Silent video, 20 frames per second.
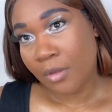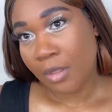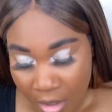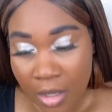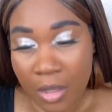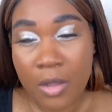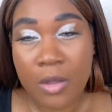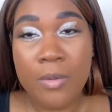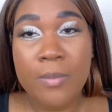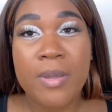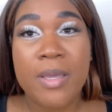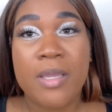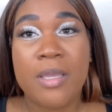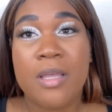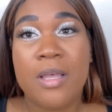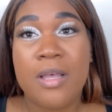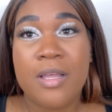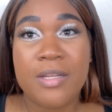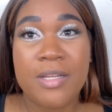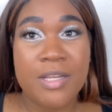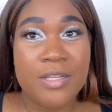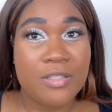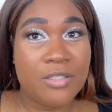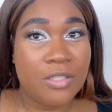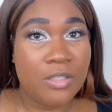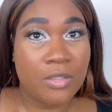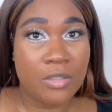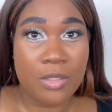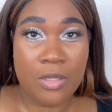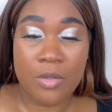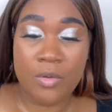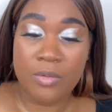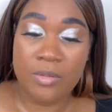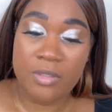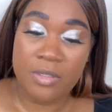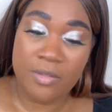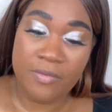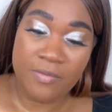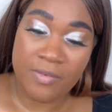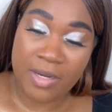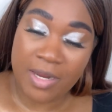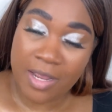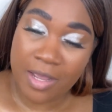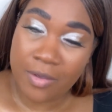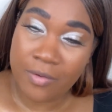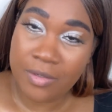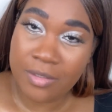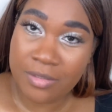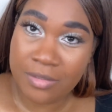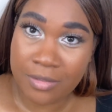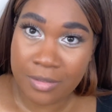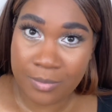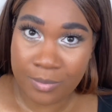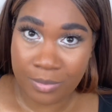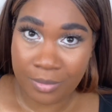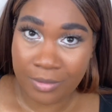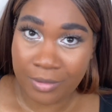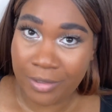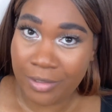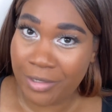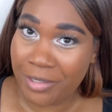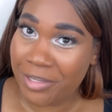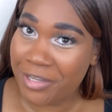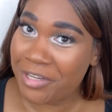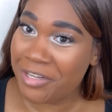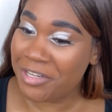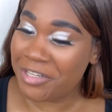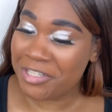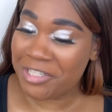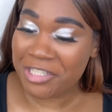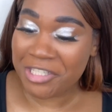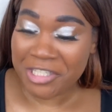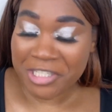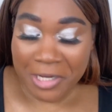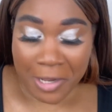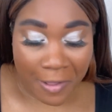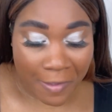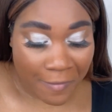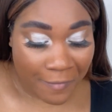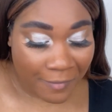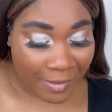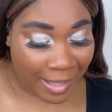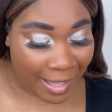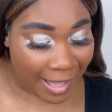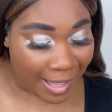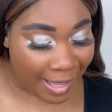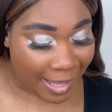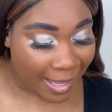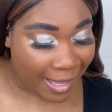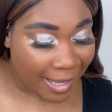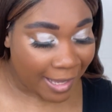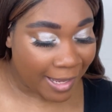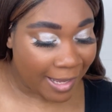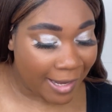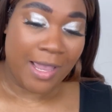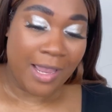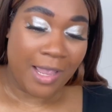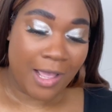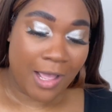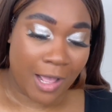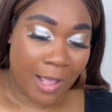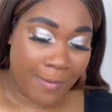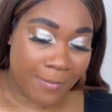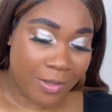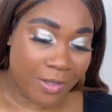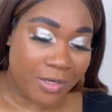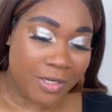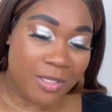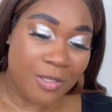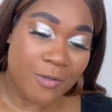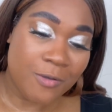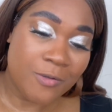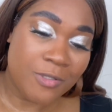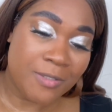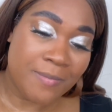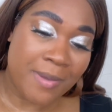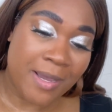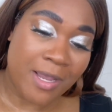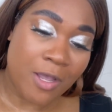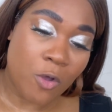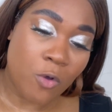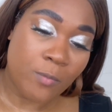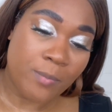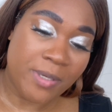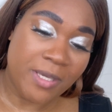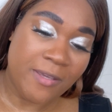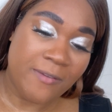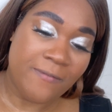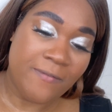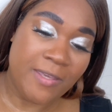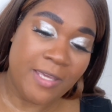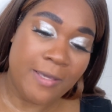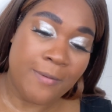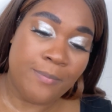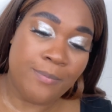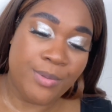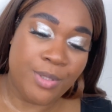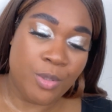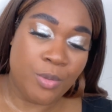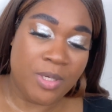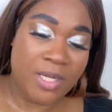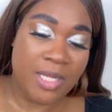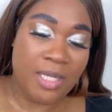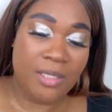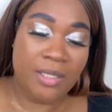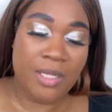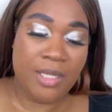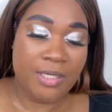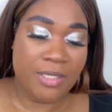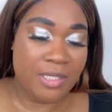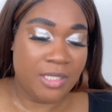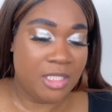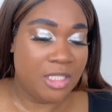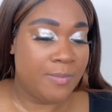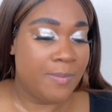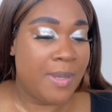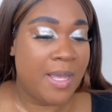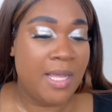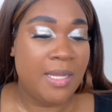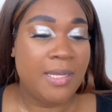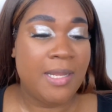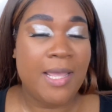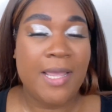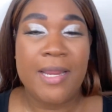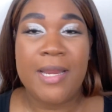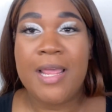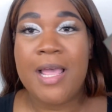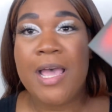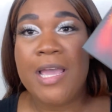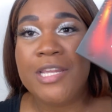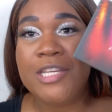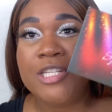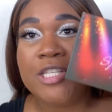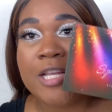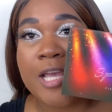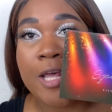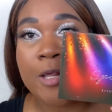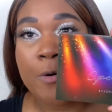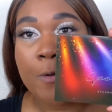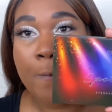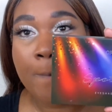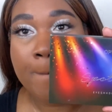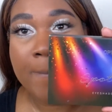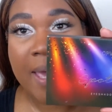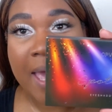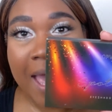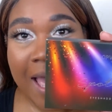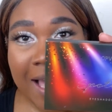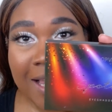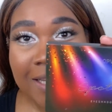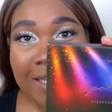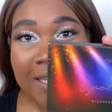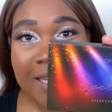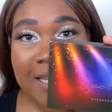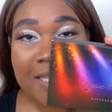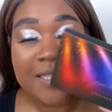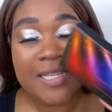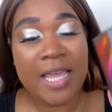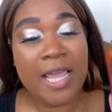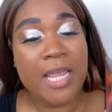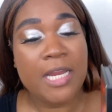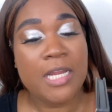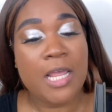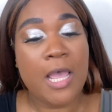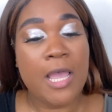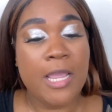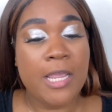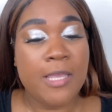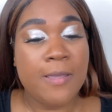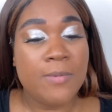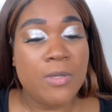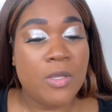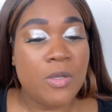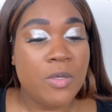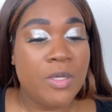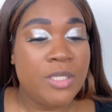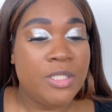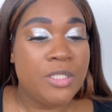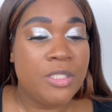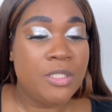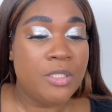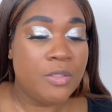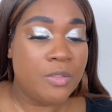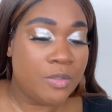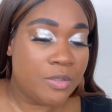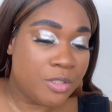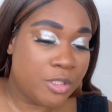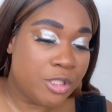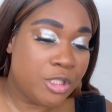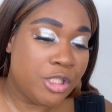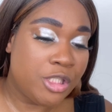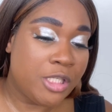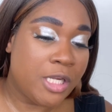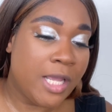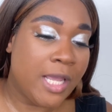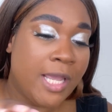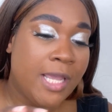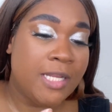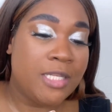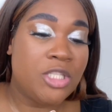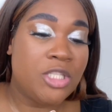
Oh my God, that took long enough. Now it's the blush. Okay. I'm gonna use my O P V Beauty London Spotlight eyeshadow palette, and I am going to use the shade